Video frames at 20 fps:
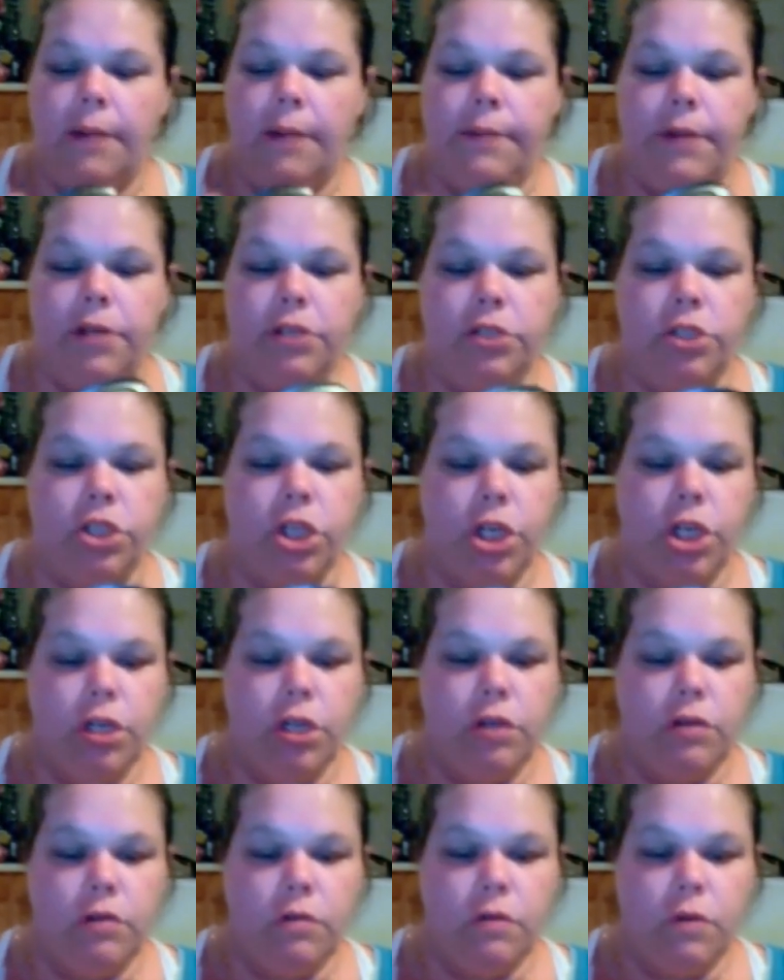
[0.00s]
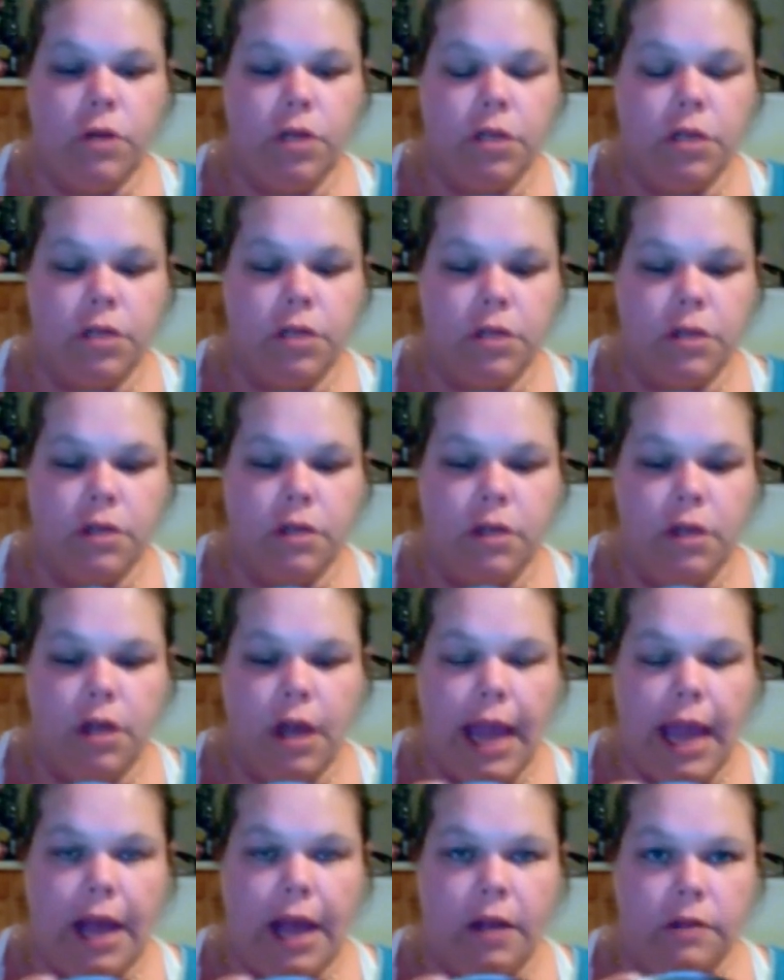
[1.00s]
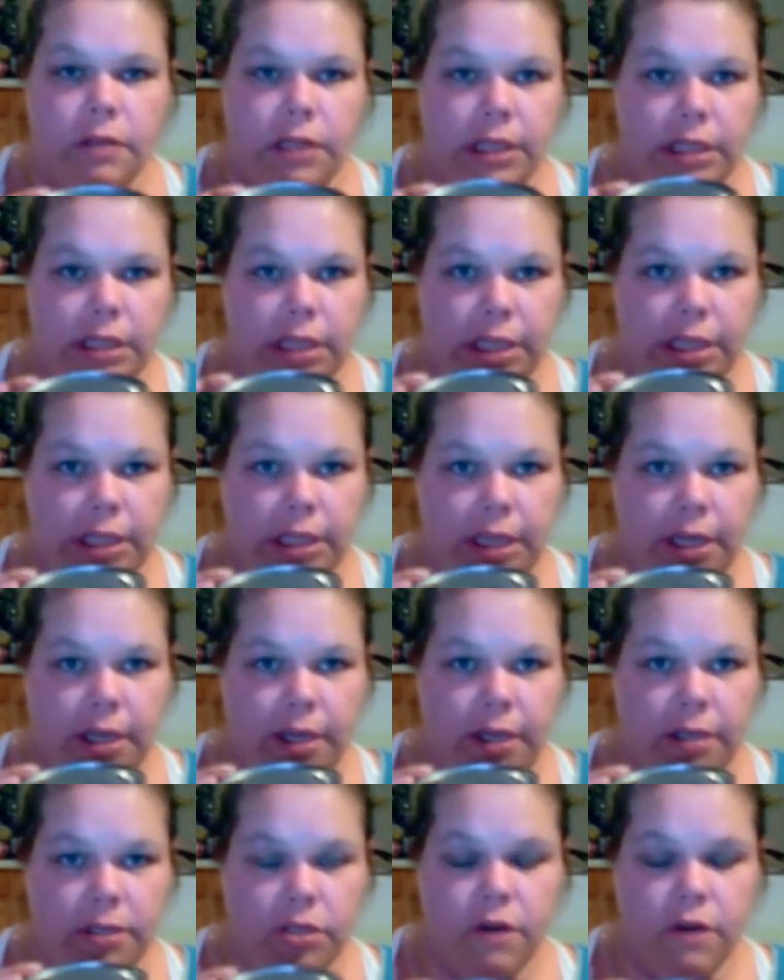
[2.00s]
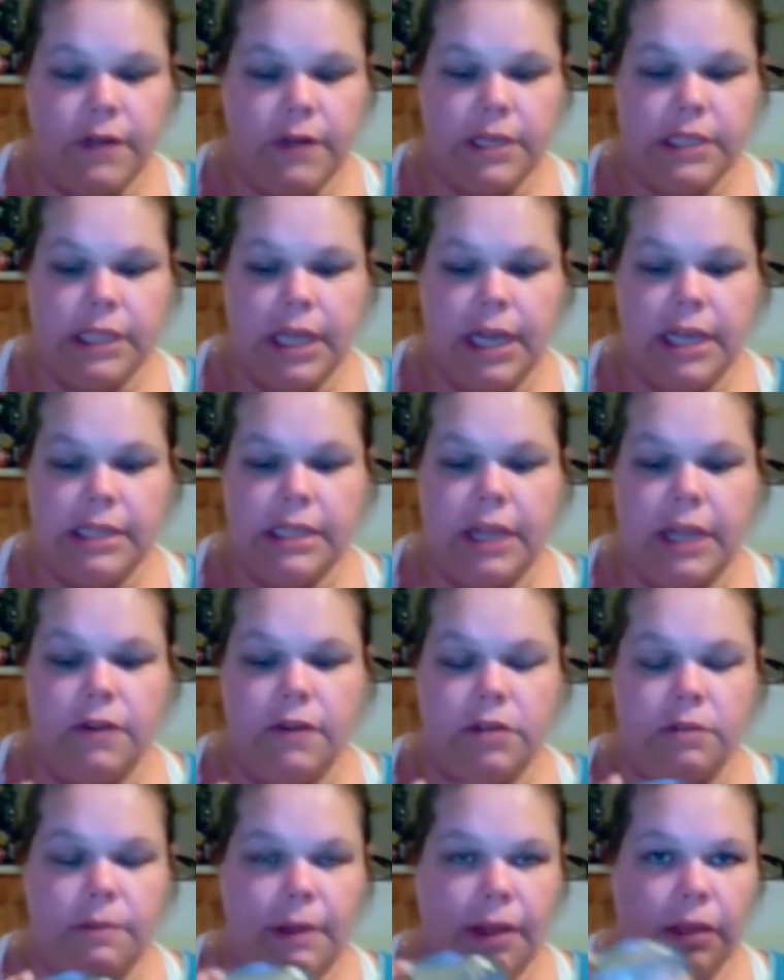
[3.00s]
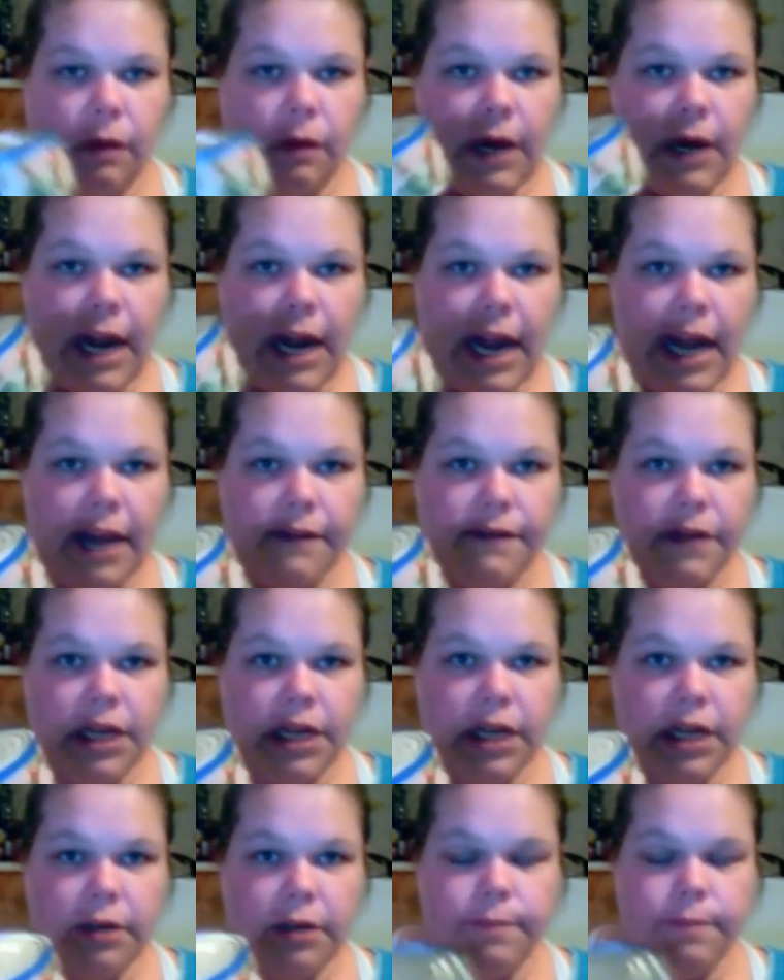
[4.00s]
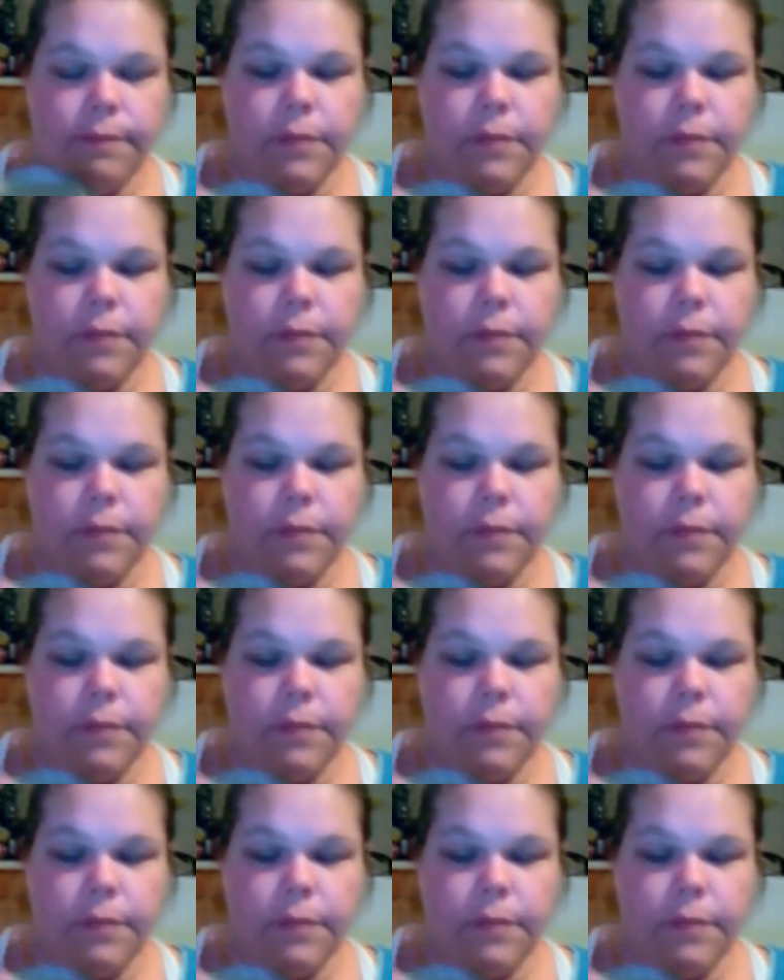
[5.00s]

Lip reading: There's 2 ounces is a serving size, and there's about 3.5 in here.